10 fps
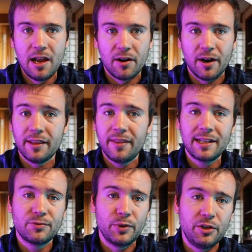All right,
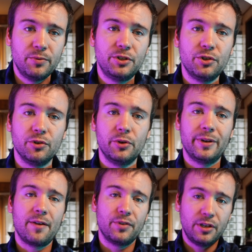that's what you would do. You'd
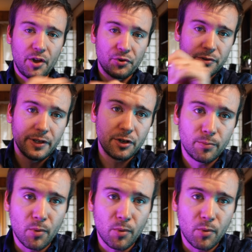have another little